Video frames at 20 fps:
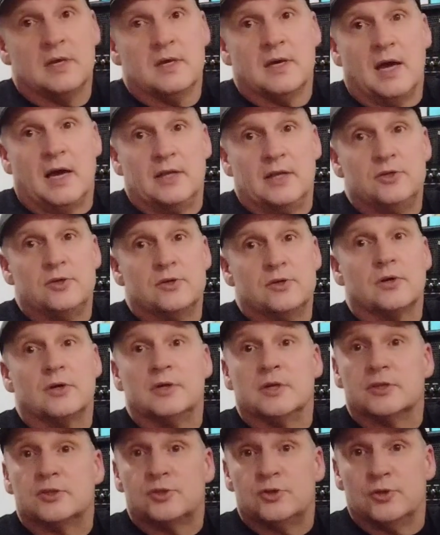and you're
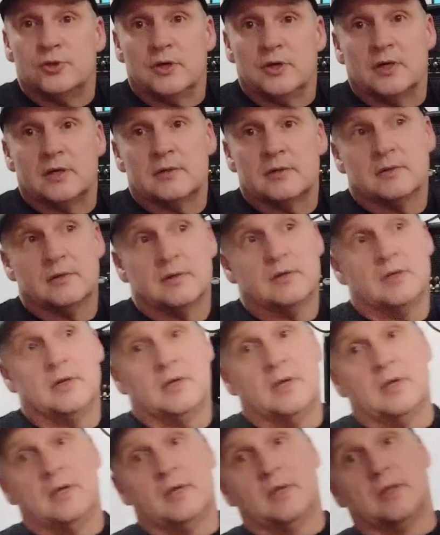on a tuner
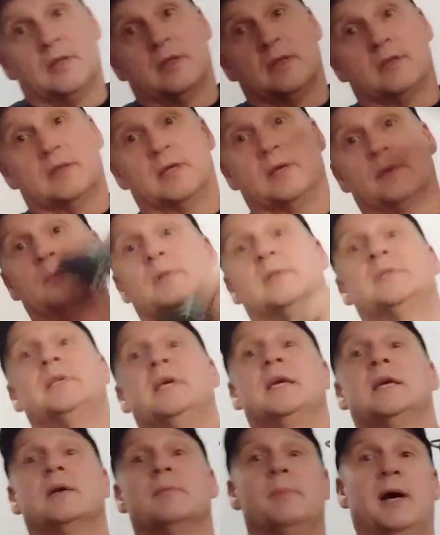that will
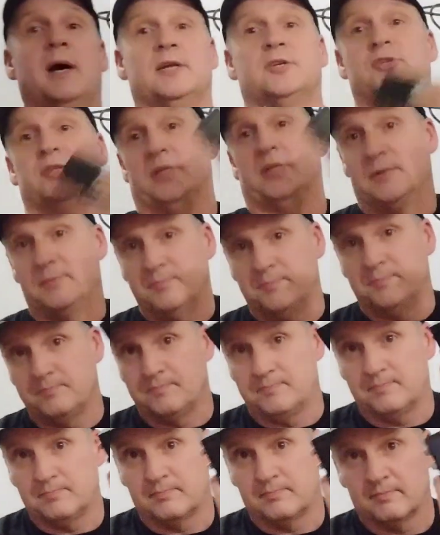take a battery.
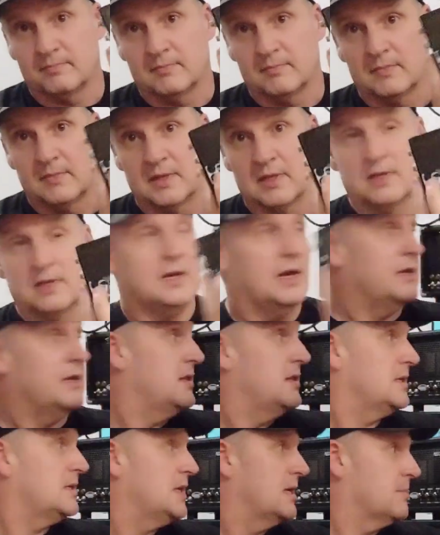And
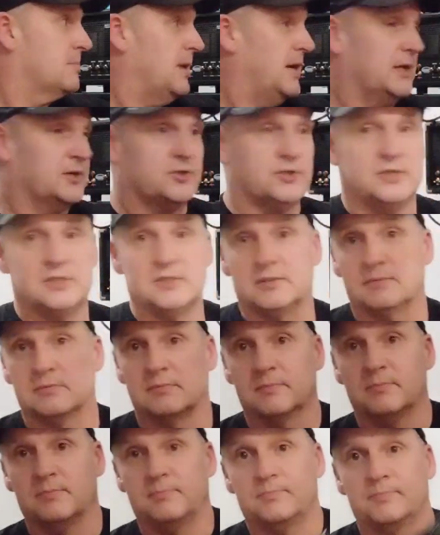they take batteries,
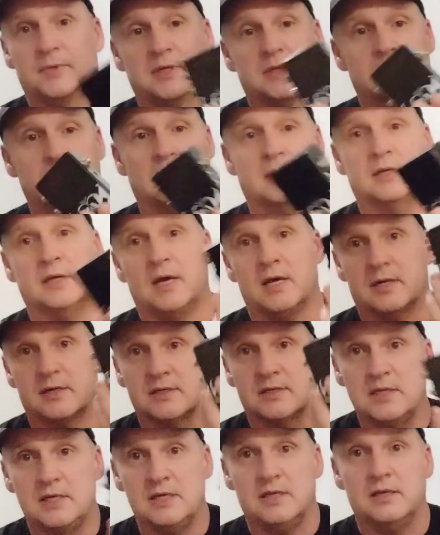but I
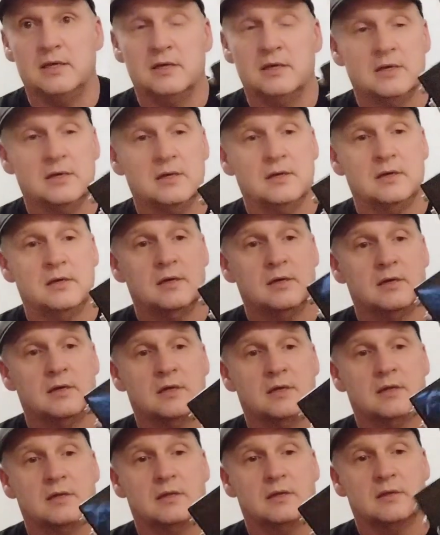guarantee
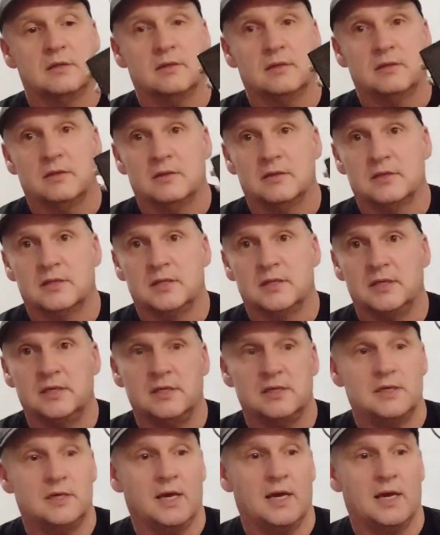
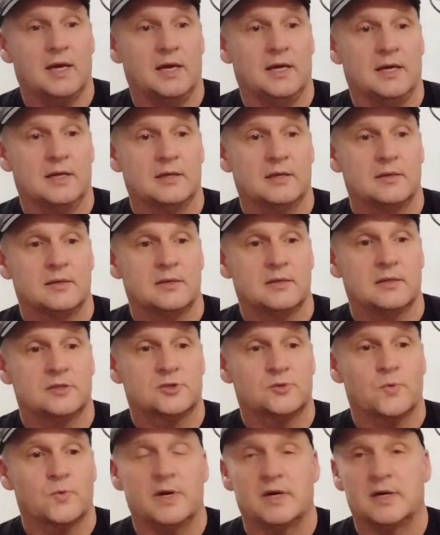the
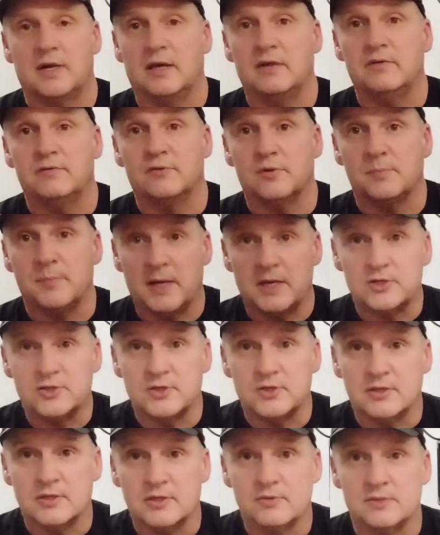square 9-volt
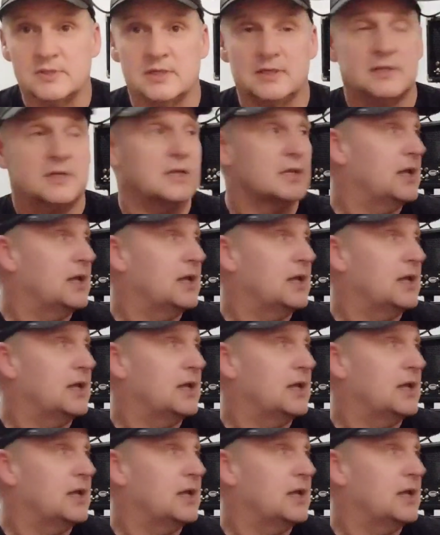battery that goes into